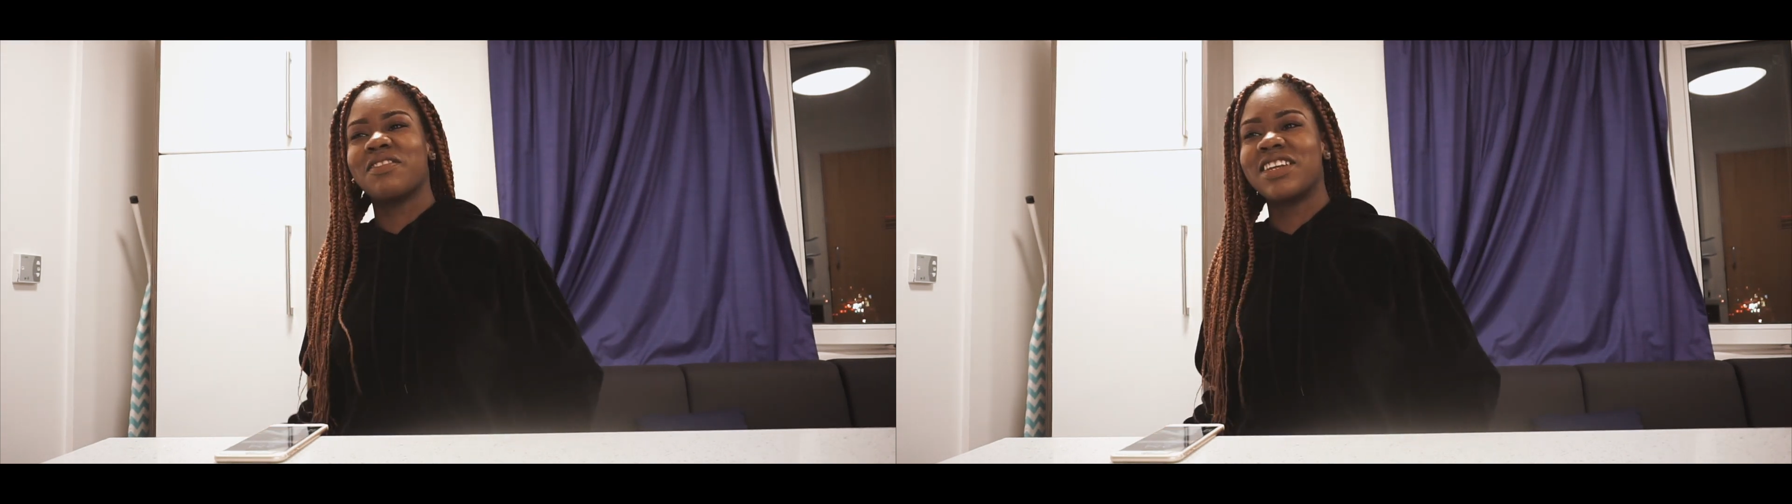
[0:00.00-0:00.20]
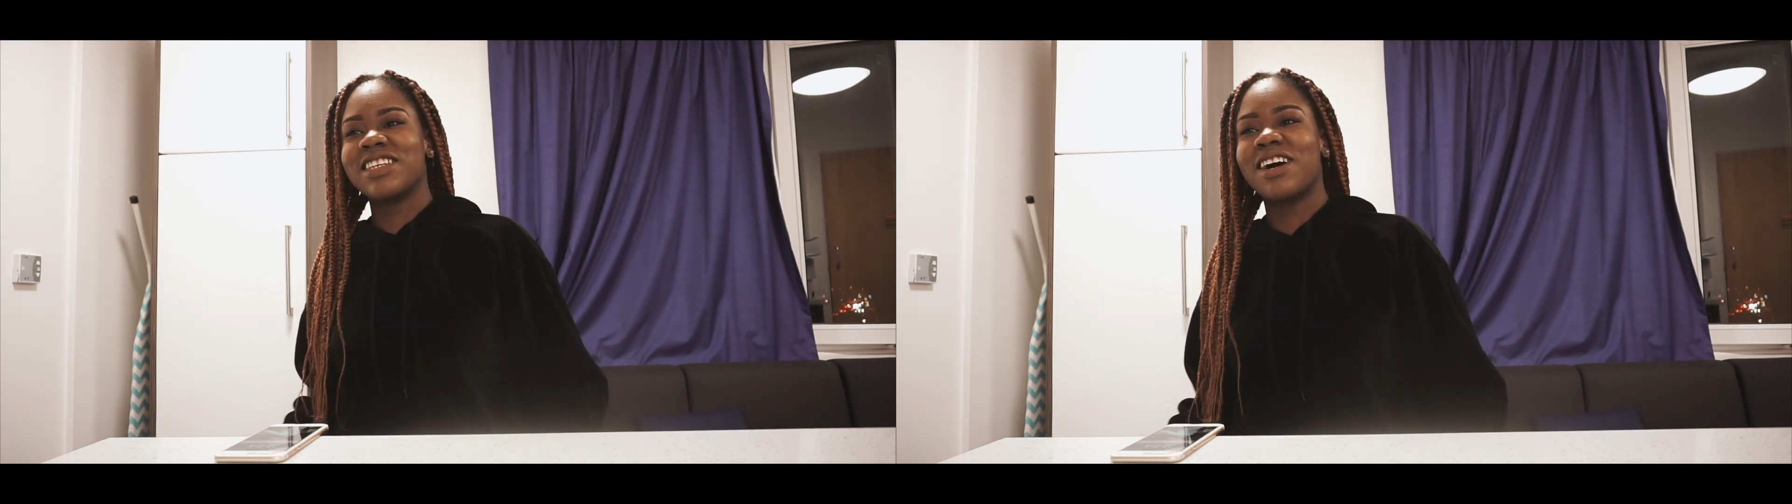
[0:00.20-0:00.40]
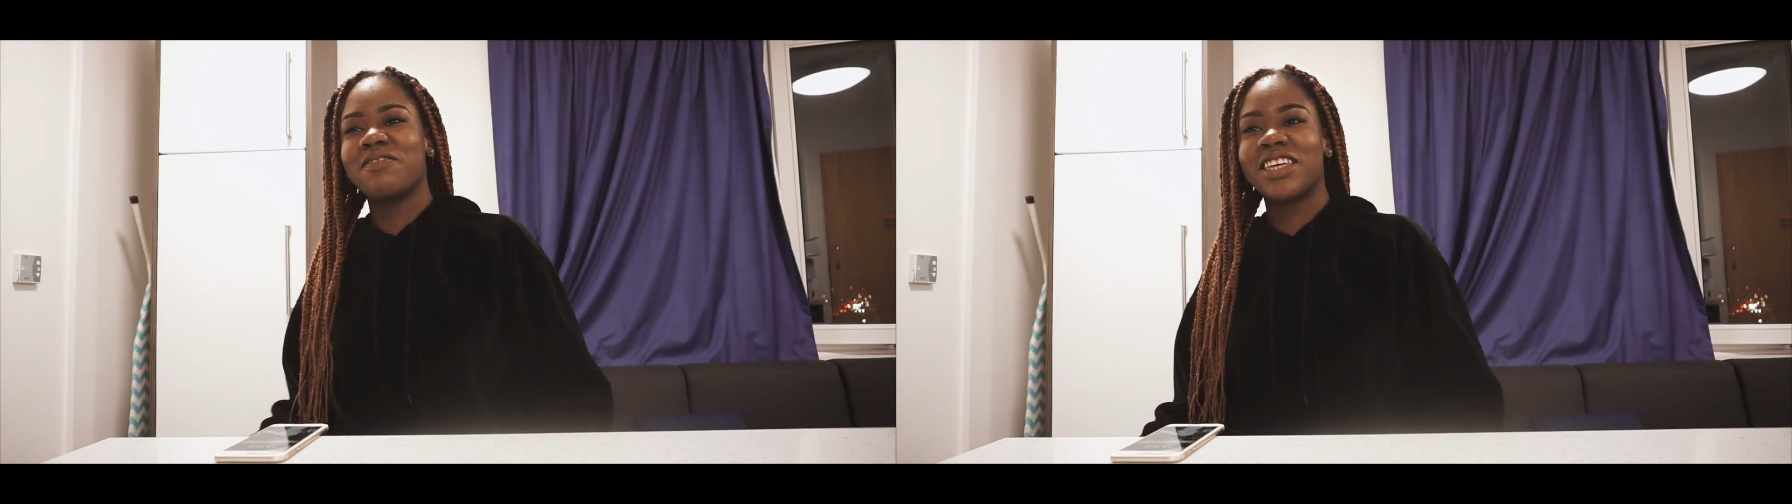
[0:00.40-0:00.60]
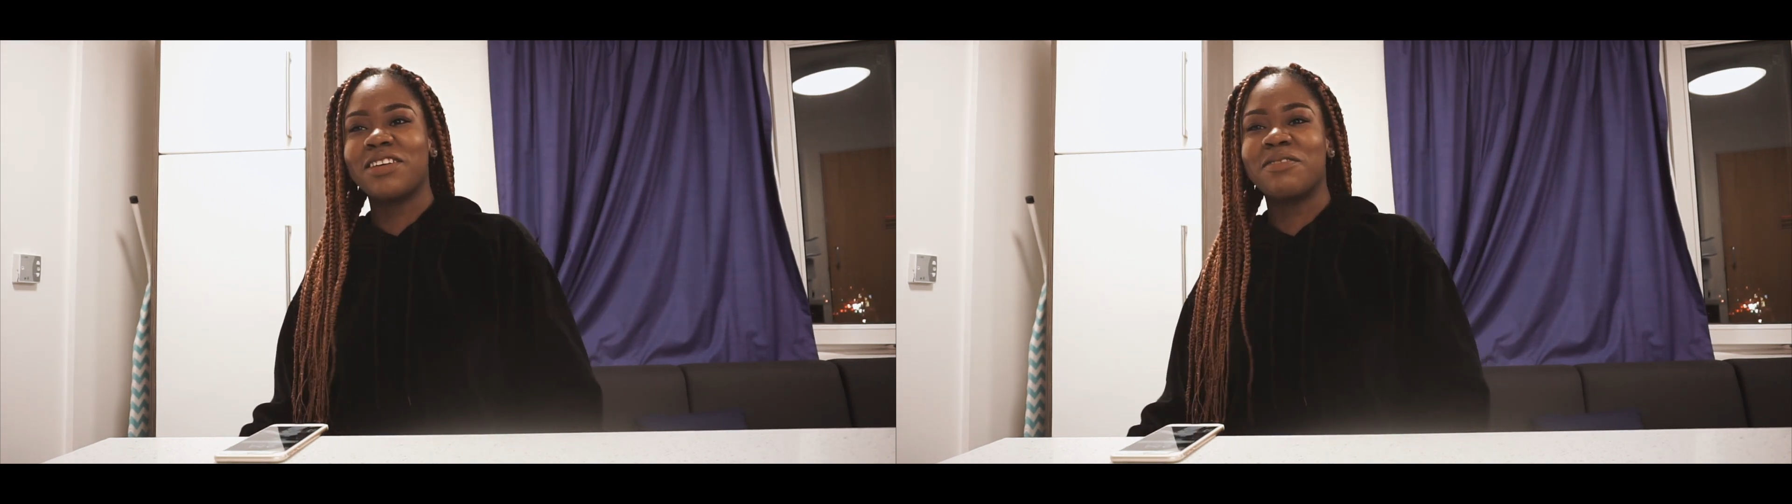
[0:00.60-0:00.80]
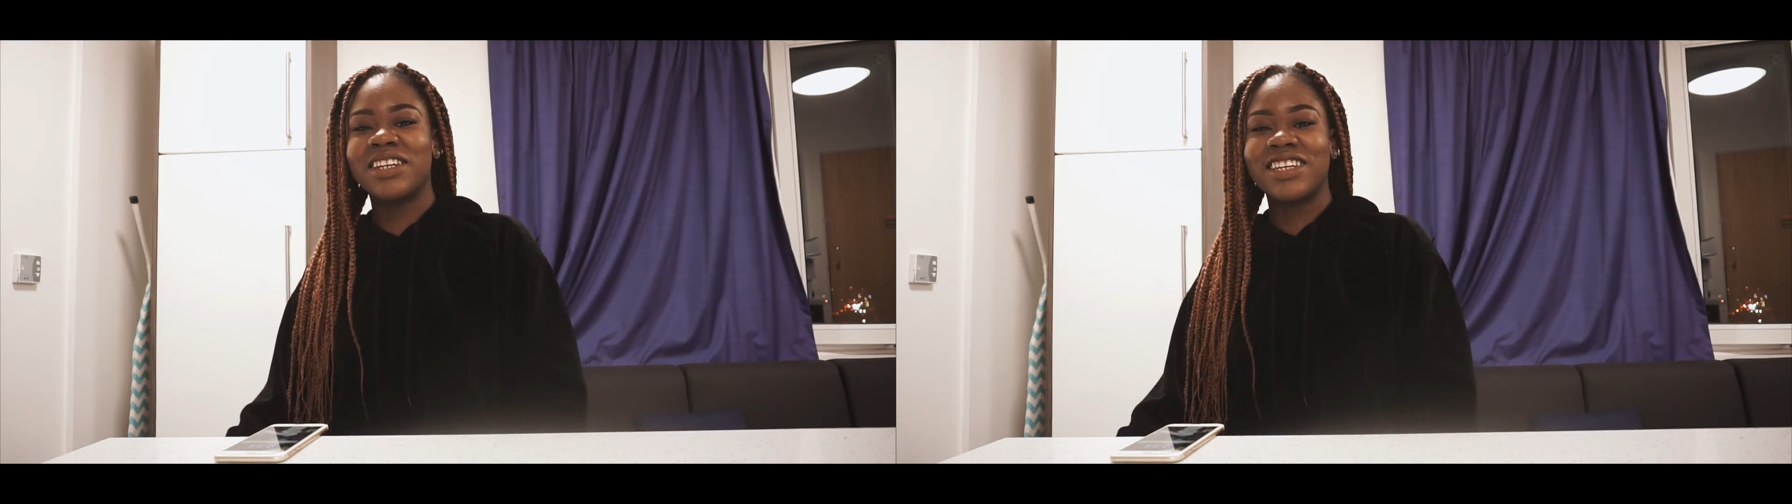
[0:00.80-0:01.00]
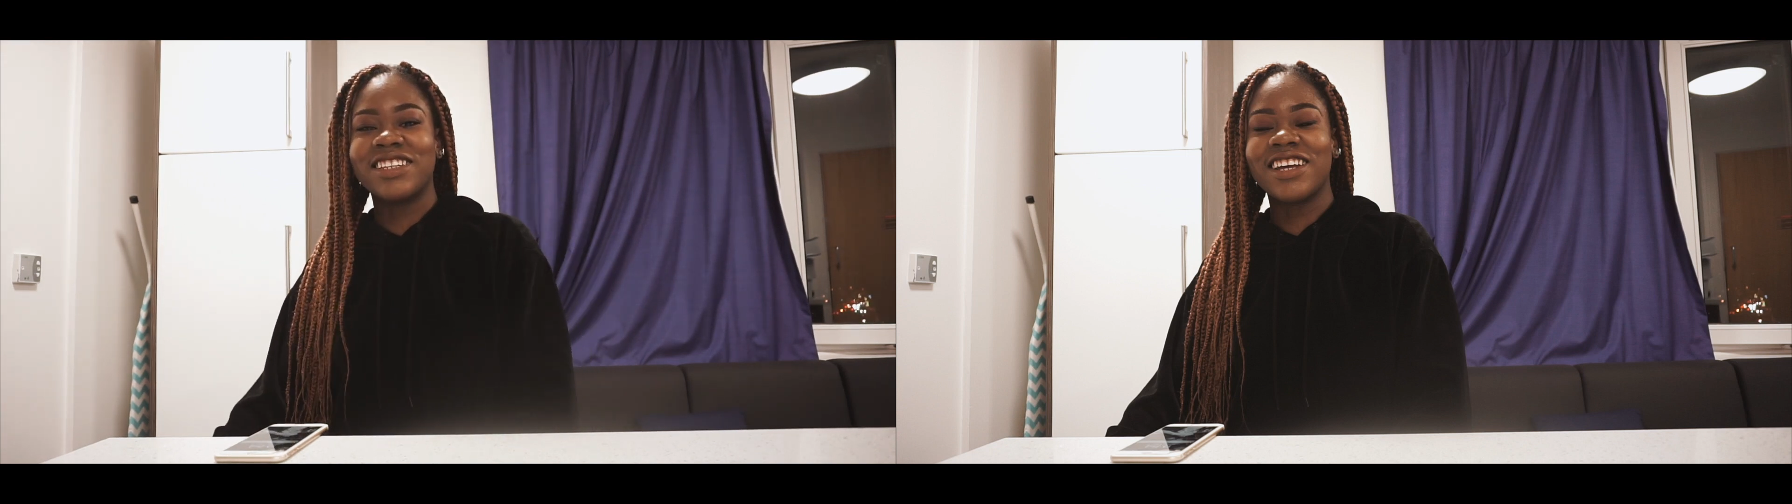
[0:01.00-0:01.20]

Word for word: want to start making money.